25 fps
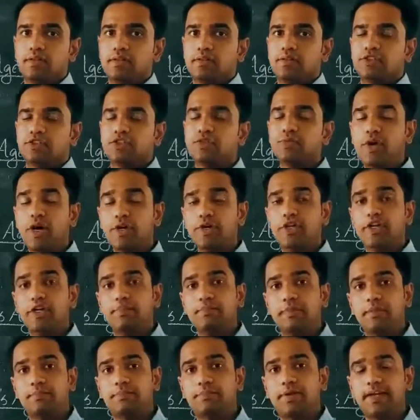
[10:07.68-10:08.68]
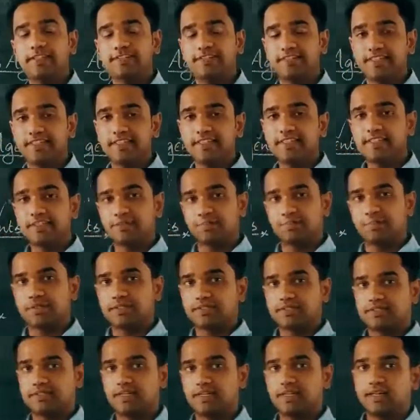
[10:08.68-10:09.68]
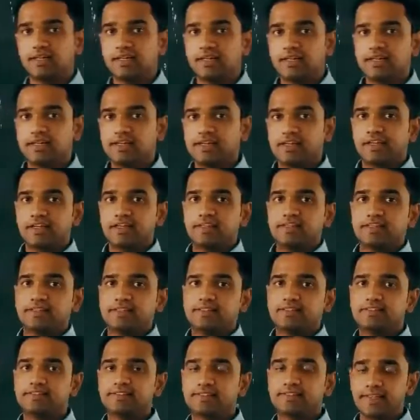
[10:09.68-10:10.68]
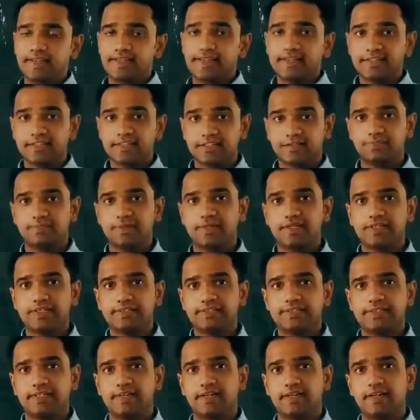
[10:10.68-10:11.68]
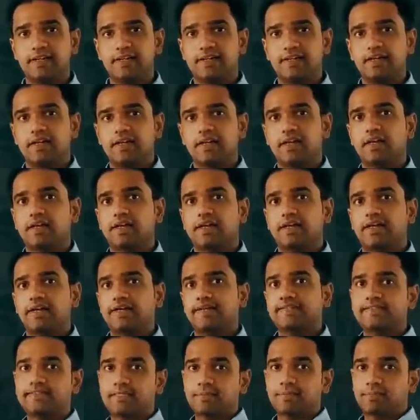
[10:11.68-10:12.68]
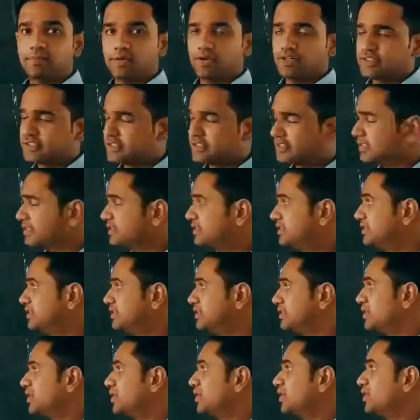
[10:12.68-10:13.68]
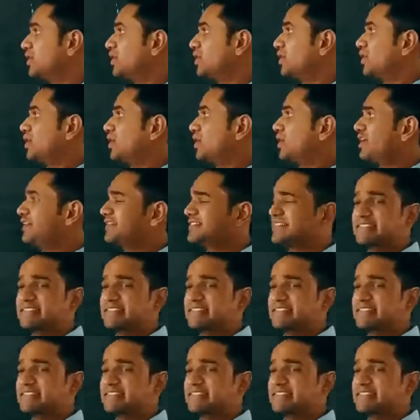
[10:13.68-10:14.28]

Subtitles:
So what do you mean by seed dispersal? Seed dispersal is the process of